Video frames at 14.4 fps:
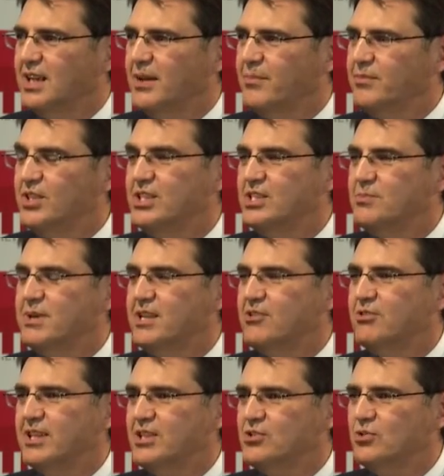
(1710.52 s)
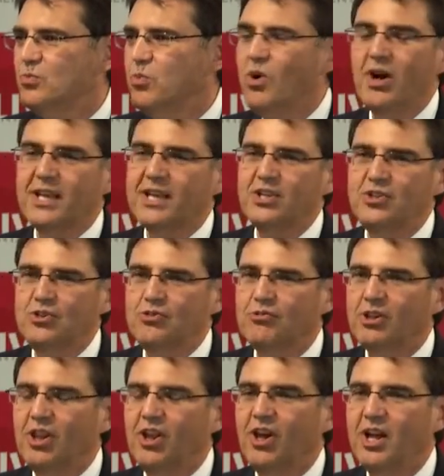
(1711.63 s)
need to be credentialed? Why can you
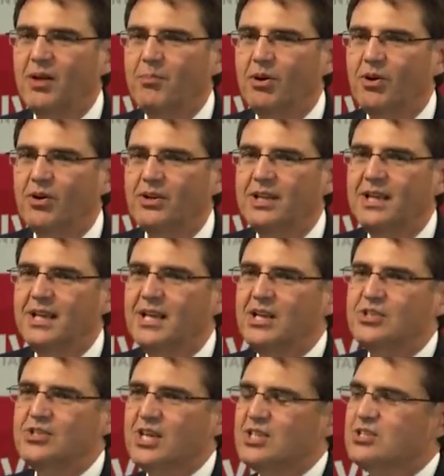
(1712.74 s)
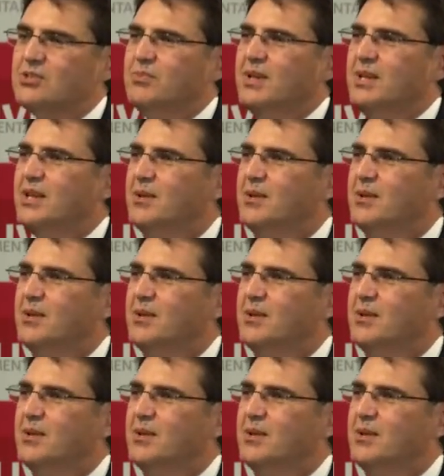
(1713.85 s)
rely upon just